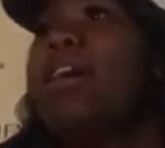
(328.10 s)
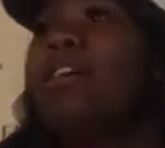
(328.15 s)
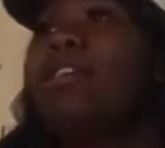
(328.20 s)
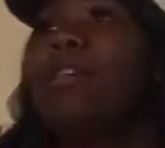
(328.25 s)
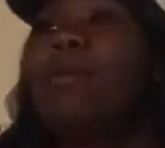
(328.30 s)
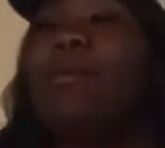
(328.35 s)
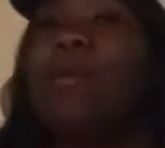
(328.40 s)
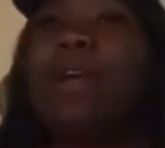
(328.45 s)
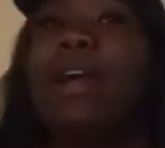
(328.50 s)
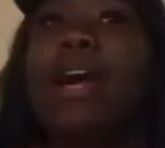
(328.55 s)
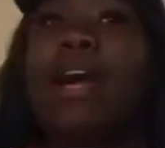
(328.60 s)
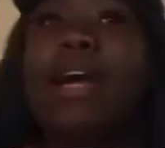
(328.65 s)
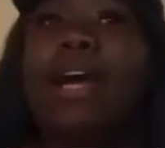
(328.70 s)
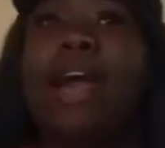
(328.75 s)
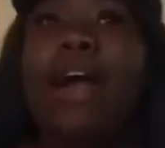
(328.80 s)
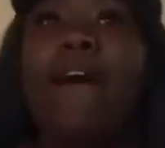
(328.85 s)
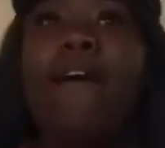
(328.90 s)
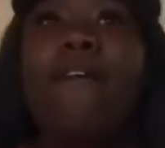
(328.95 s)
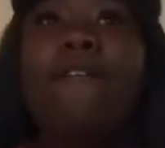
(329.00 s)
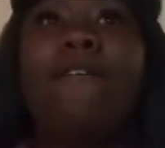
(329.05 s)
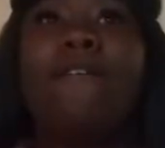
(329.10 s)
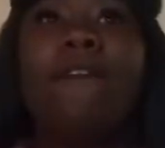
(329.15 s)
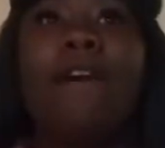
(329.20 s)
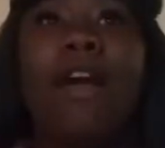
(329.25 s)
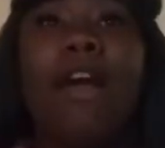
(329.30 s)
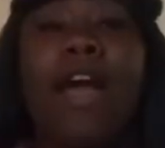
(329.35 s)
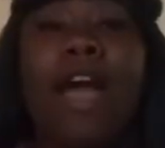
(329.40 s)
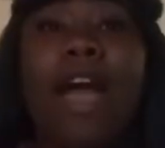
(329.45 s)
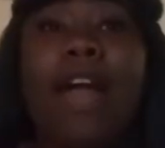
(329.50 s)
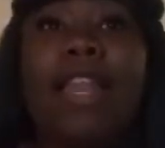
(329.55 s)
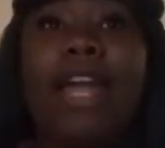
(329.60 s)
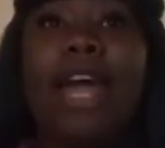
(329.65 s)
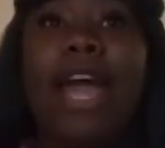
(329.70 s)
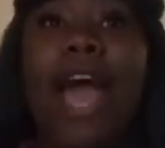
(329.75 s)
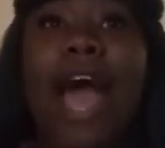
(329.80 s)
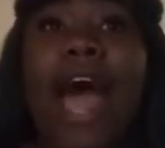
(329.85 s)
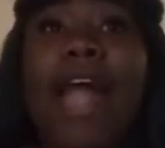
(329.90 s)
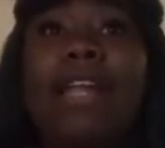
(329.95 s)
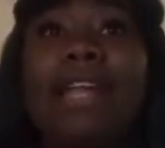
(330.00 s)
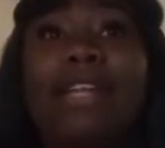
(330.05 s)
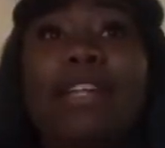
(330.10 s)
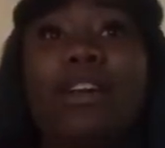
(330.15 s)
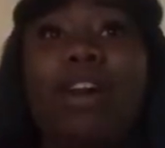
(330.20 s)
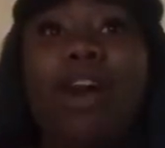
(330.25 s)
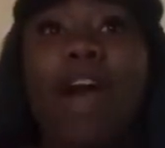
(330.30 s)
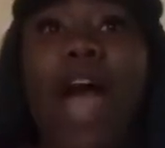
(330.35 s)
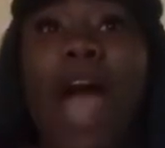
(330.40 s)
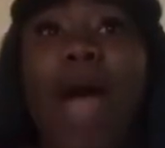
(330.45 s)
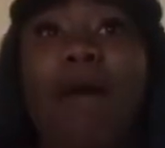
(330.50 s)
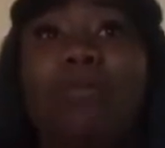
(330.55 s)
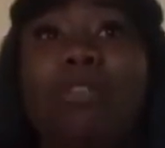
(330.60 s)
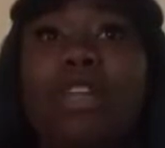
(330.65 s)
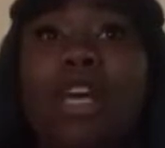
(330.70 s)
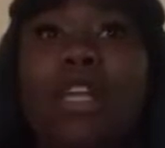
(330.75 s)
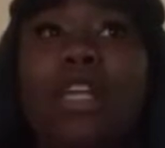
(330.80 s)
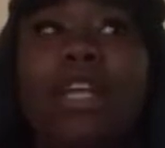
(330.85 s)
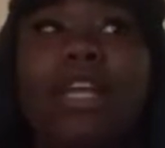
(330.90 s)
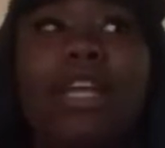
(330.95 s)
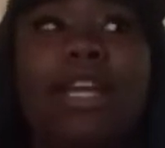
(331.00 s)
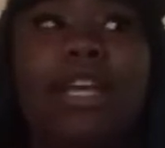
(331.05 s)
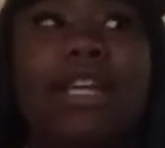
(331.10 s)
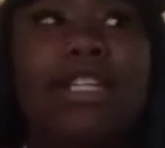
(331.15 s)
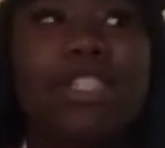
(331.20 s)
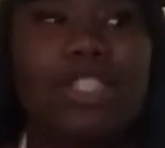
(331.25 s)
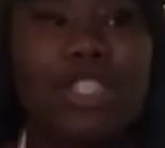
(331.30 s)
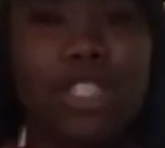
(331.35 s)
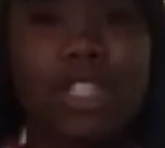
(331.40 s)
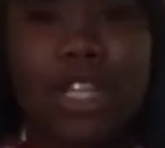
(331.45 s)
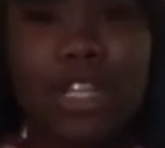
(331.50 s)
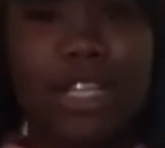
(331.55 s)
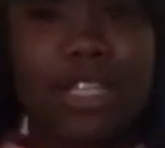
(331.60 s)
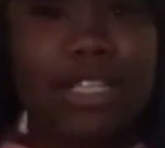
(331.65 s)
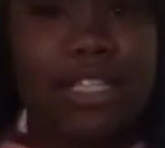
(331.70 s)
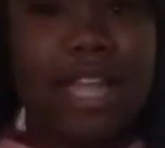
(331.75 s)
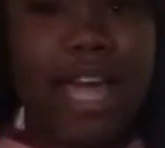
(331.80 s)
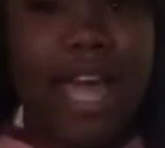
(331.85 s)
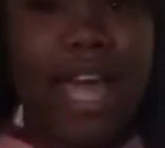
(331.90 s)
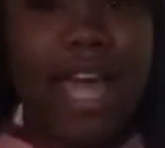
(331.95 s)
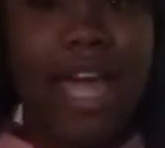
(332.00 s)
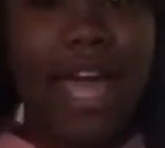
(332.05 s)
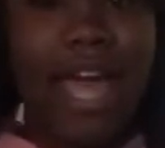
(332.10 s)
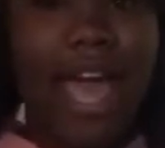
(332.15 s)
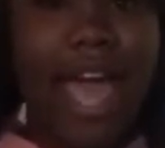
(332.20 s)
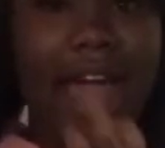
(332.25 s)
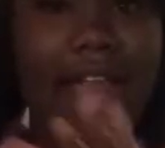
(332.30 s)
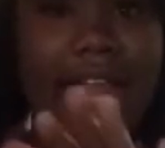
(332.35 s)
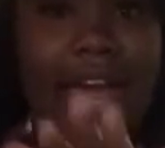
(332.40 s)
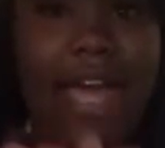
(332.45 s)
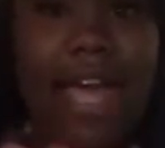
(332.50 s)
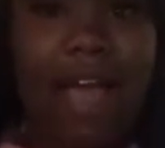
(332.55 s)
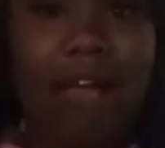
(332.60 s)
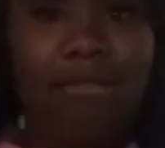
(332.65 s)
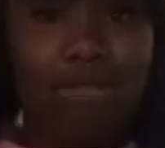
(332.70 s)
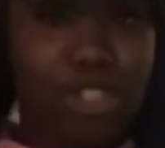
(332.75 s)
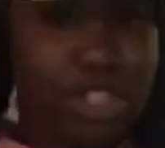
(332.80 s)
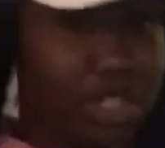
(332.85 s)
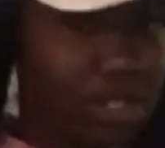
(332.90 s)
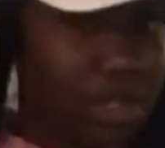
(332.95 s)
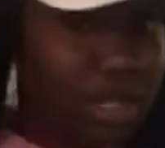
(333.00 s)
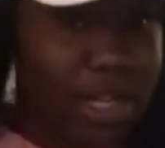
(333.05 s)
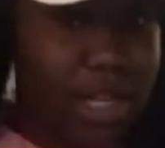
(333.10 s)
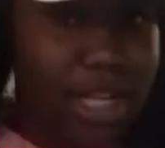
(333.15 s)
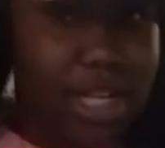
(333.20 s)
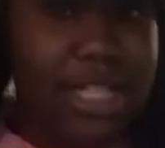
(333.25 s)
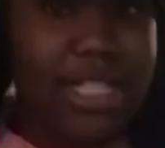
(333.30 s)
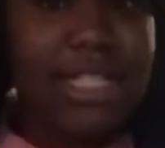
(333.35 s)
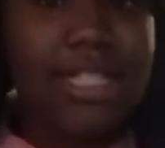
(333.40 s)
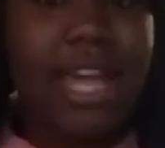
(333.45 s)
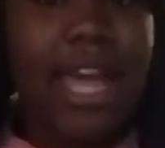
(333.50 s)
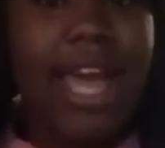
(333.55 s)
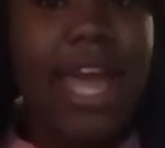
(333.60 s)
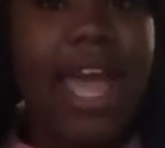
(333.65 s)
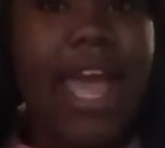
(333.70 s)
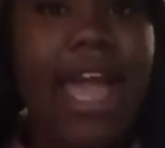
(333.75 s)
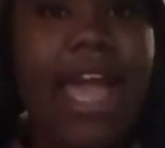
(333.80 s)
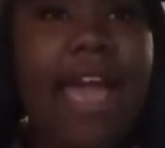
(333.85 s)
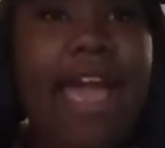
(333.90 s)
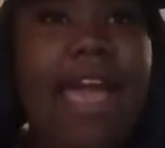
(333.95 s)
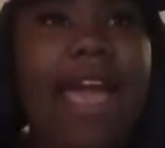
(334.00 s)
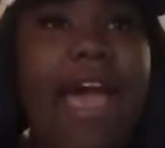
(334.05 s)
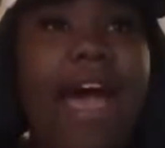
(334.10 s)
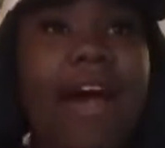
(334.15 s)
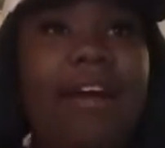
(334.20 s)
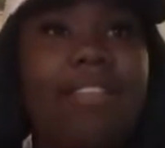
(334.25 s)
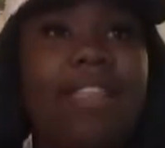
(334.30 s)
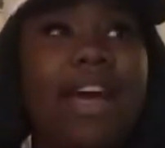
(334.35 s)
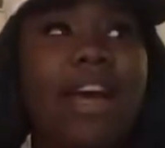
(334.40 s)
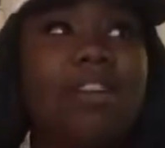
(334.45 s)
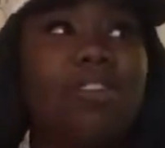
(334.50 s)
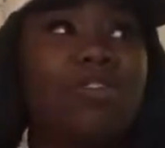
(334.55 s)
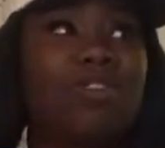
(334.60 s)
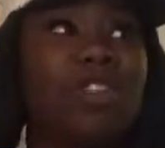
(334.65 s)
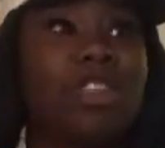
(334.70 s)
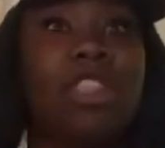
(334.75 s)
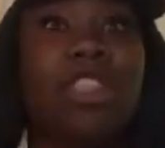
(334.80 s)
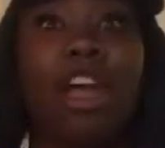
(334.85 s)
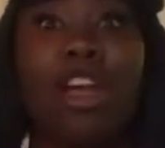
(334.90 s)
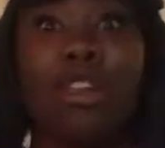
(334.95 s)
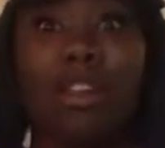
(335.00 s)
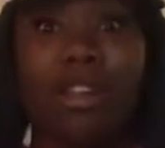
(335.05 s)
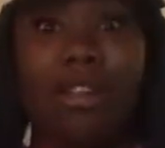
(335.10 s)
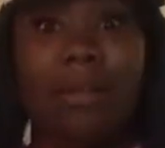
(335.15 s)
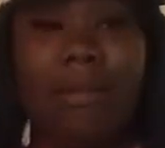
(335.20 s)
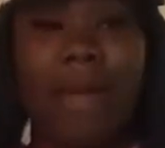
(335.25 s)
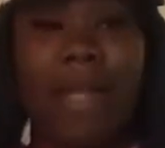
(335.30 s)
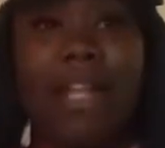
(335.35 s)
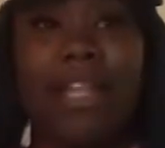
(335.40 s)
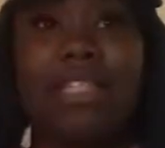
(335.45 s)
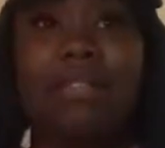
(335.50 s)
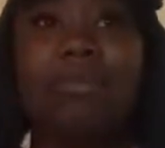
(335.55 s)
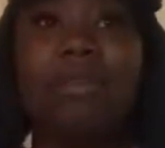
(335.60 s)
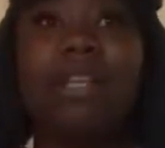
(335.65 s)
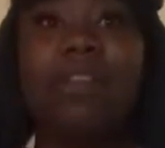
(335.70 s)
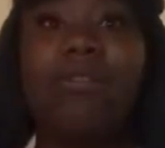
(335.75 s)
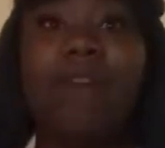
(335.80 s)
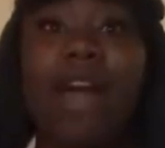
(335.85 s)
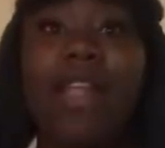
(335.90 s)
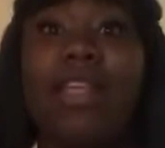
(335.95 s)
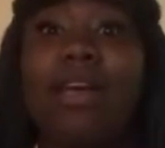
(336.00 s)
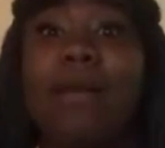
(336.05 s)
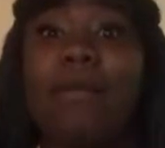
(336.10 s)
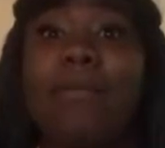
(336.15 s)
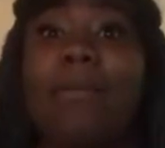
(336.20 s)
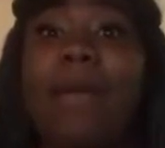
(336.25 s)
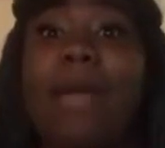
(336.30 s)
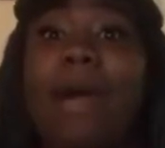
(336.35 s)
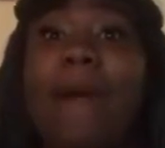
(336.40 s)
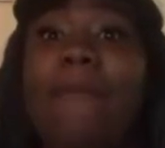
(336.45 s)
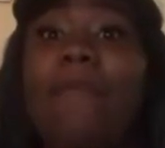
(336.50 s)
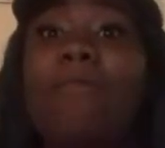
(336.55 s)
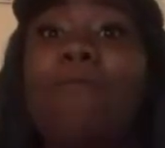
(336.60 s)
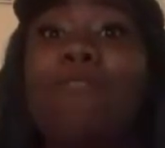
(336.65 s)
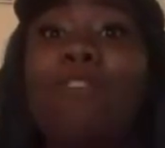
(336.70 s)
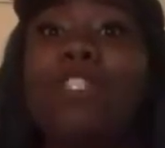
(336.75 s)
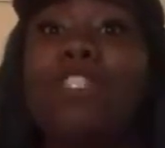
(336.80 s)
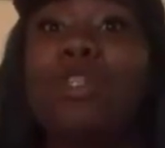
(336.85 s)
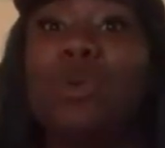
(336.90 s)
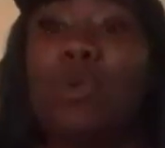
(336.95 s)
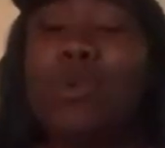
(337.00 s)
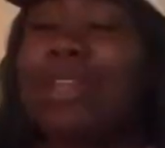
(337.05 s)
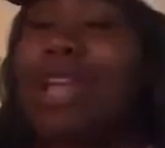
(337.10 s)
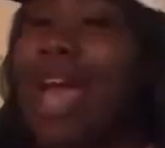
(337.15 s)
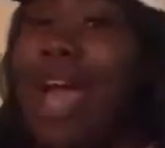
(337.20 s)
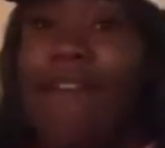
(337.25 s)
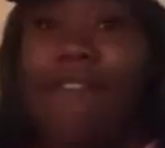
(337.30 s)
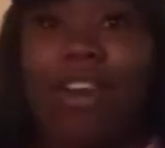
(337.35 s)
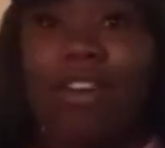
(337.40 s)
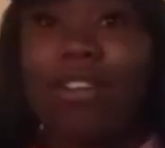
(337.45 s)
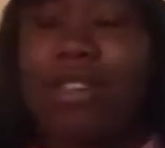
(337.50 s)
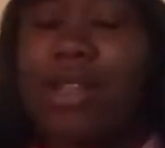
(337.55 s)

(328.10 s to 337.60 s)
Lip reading: And then we hung out for, like, I didn't know. I was only just going to stay, like, I was just only going to stay at the house for 30 minutes. But they wound up coming for 2.5 hours.